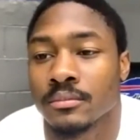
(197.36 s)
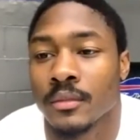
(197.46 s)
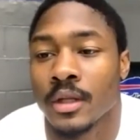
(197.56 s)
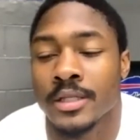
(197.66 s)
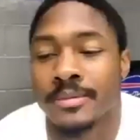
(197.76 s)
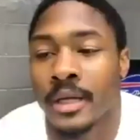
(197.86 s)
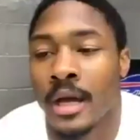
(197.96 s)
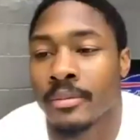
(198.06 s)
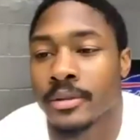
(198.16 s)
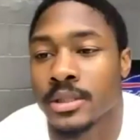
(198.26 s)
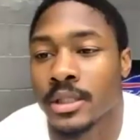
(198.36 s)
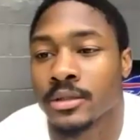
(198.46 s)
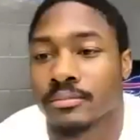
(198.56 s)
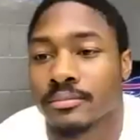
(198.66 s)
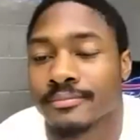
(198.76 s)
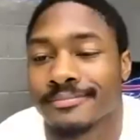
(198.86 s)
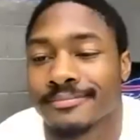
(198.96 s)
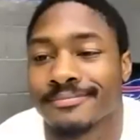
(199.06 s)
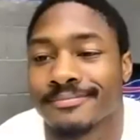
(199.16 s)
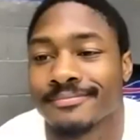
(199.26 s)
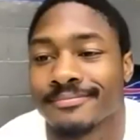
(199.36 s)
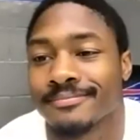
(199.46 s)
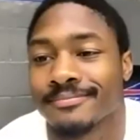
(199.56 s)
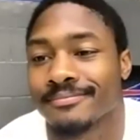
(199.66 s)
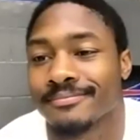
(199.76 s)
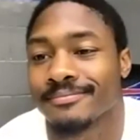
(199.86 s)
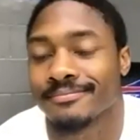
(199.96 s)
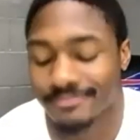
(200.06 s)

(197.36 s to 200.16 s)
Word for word: Thanks, big guy. Appreciate you. Yes, sir.